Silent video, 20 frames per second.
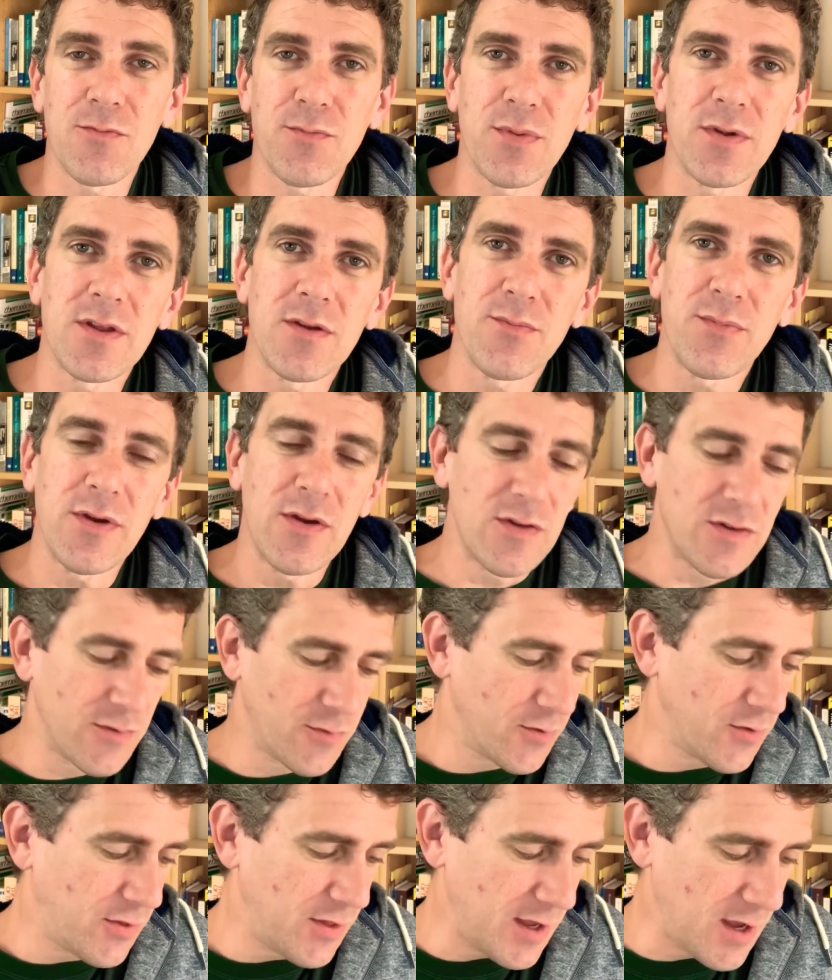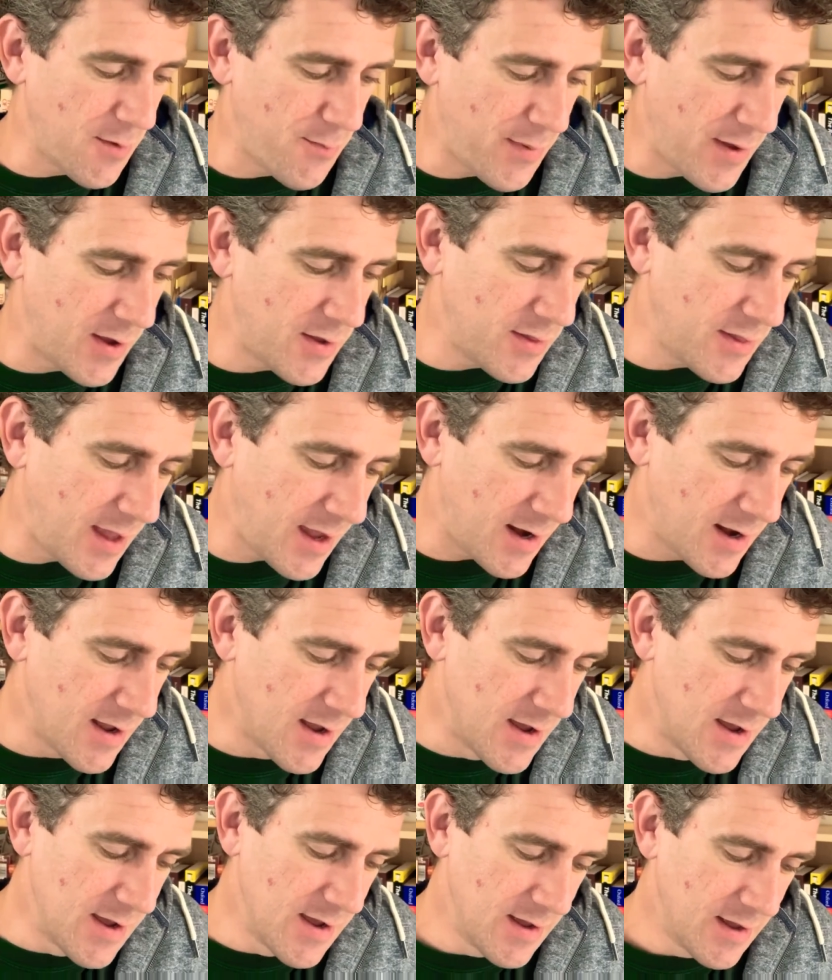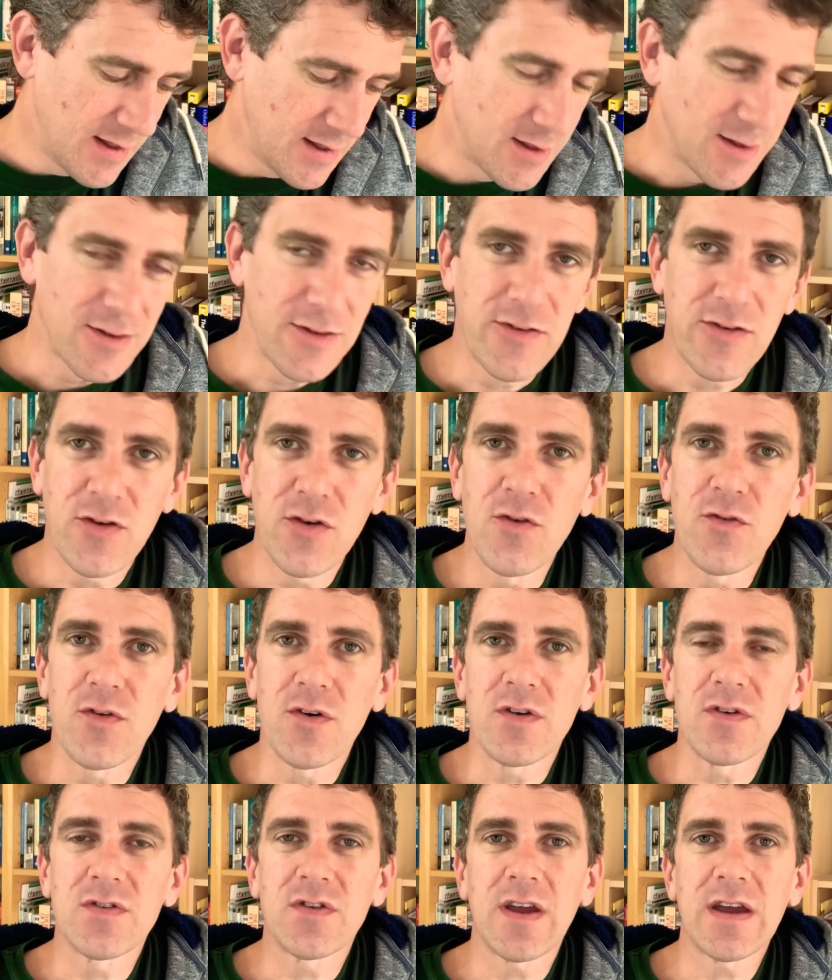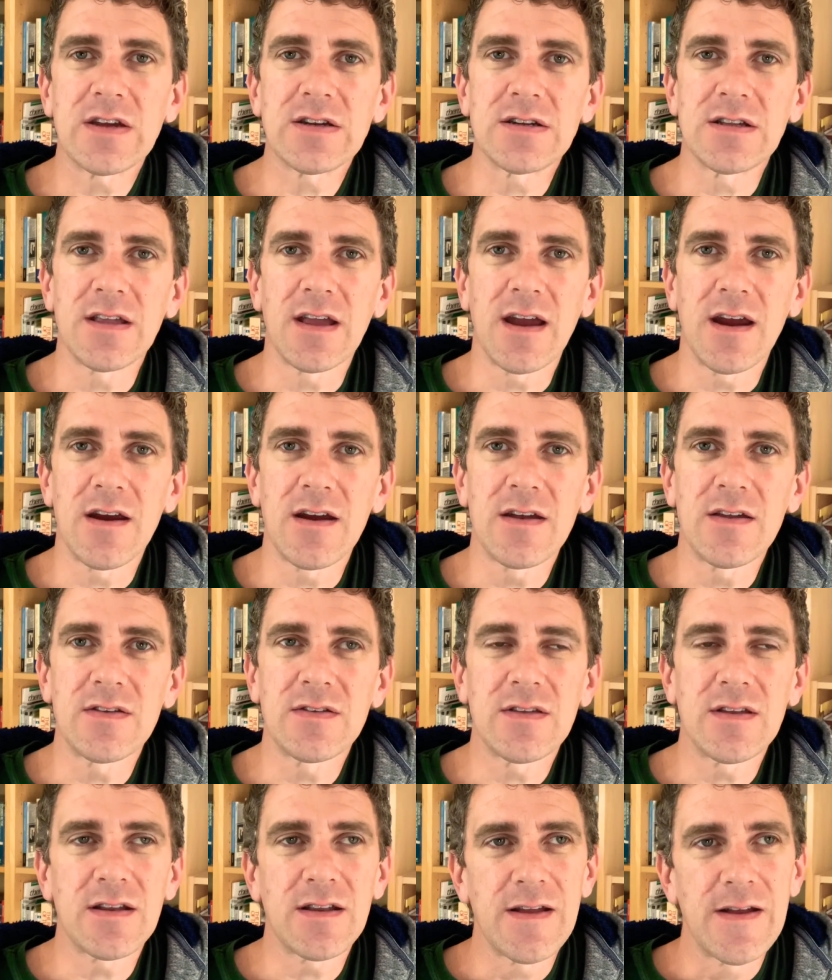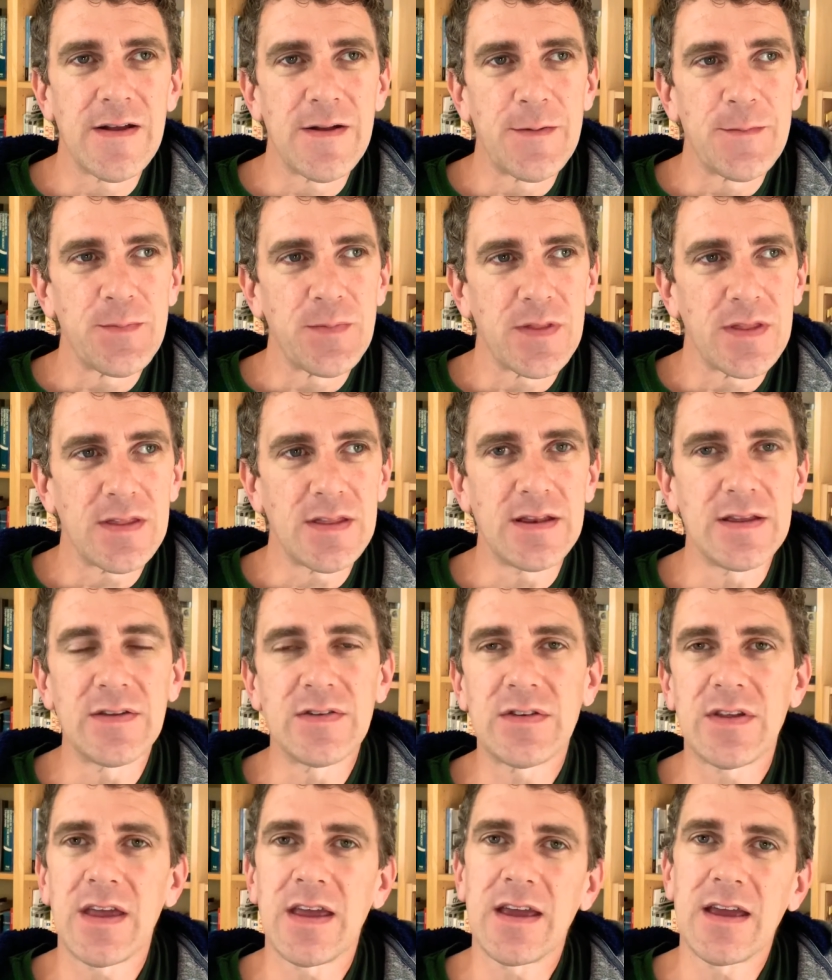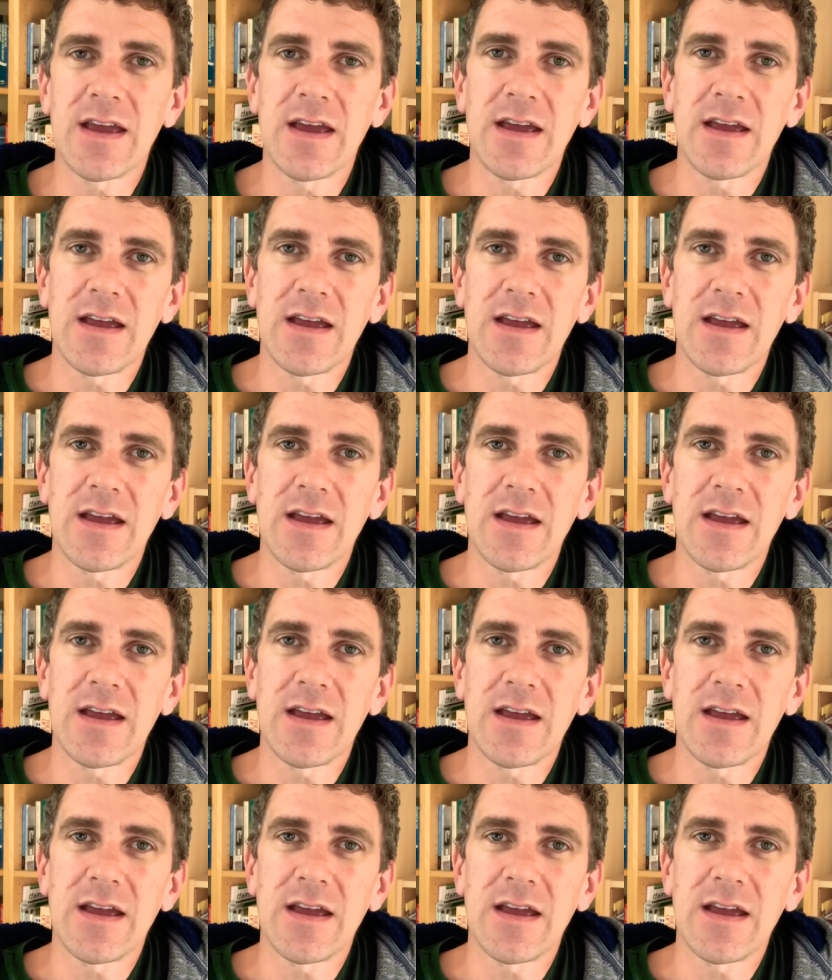But the beautiful thing about that little two verse section there is that he's saying